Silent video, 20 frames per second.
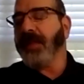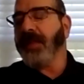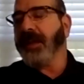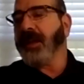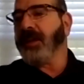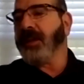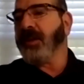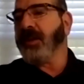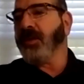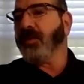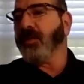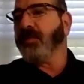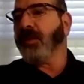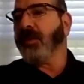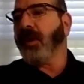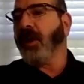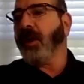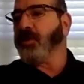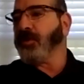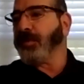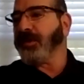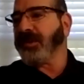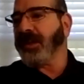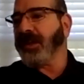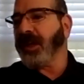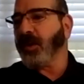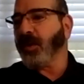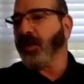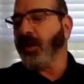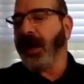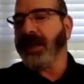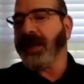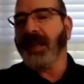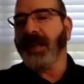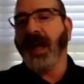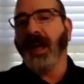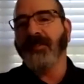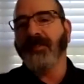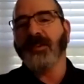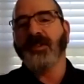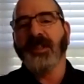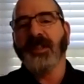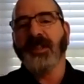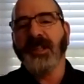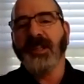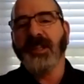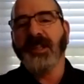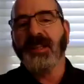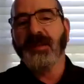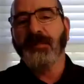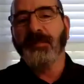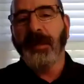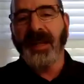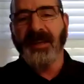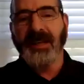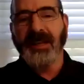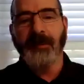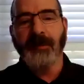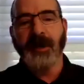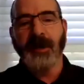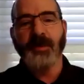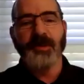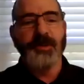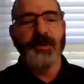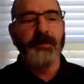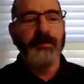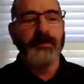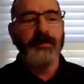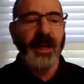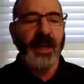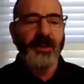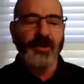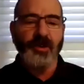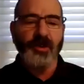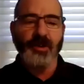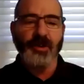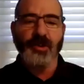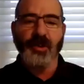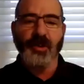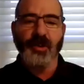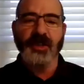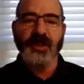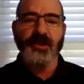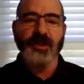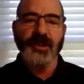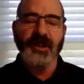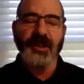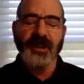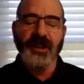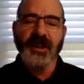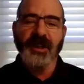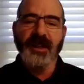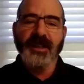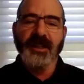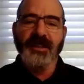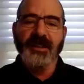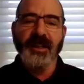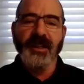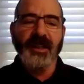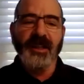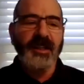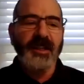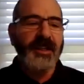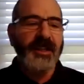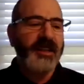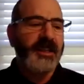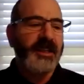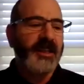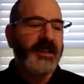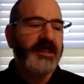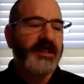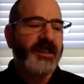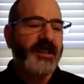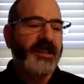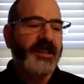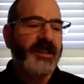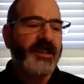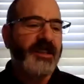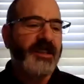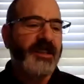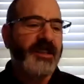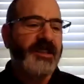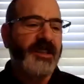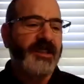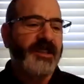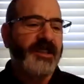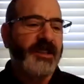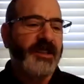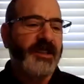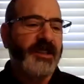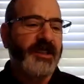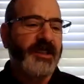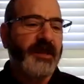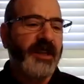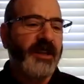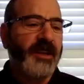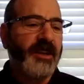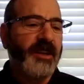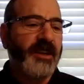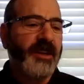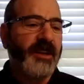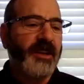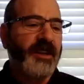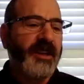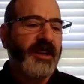I think you're 100% correct. Obviously, the pandemic was a major stressor to the system here.